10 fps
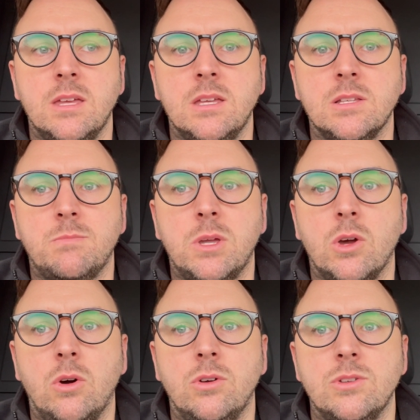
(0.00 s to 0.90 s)
is
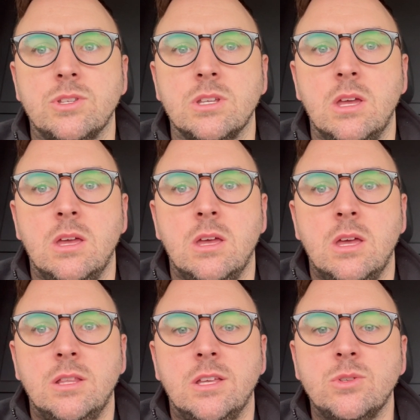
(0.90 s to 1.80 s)
because
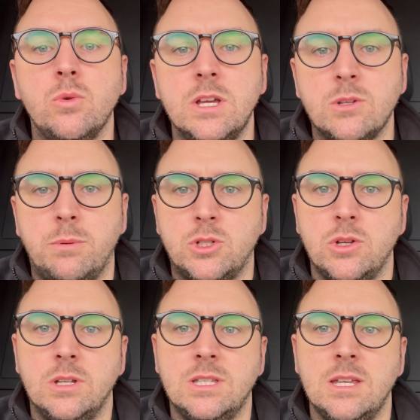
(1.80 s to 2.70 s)
there's always
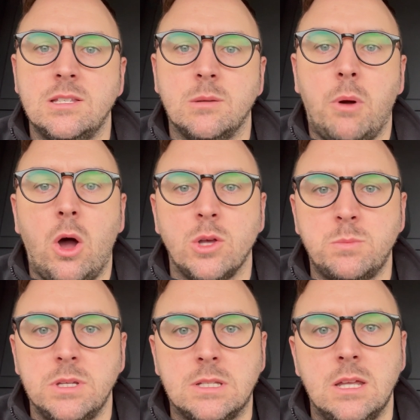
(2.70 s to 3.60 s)
opportunities to pass
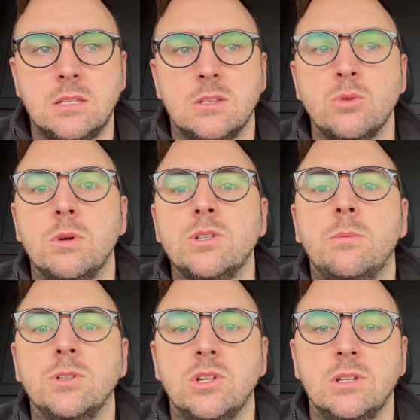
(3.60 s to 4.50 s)
business. There's always
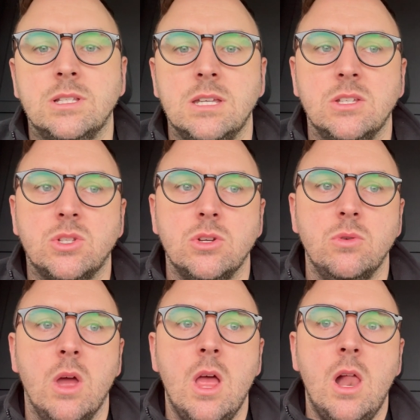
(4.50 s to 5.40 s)
opportunities to
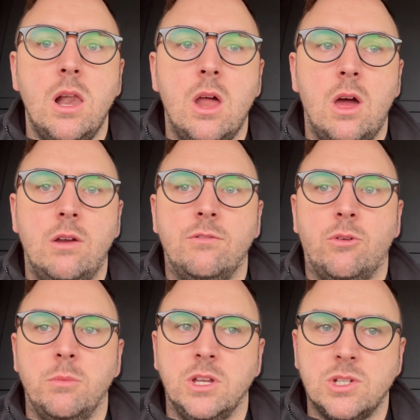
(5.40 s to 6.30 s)
learn
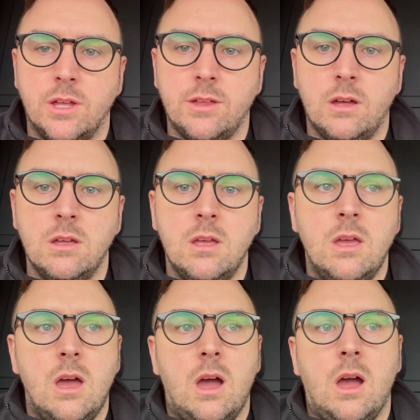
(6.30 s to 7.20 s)
from each other.
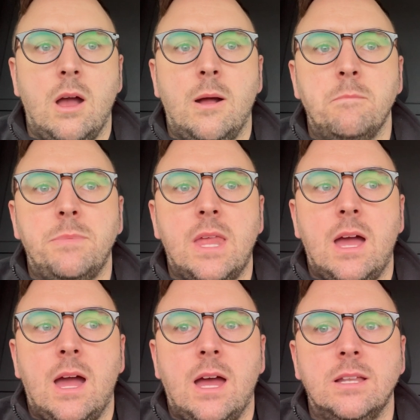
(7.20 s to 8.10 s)
And,
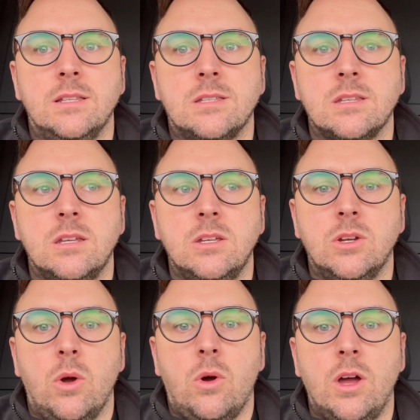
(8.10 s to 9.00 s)

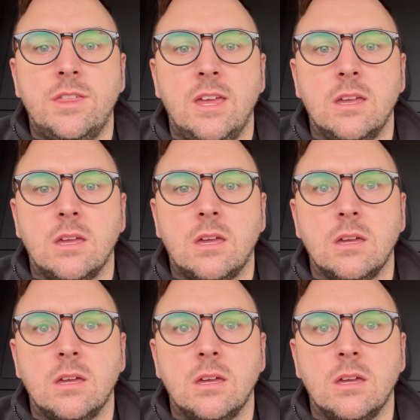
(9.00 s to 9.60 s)
I think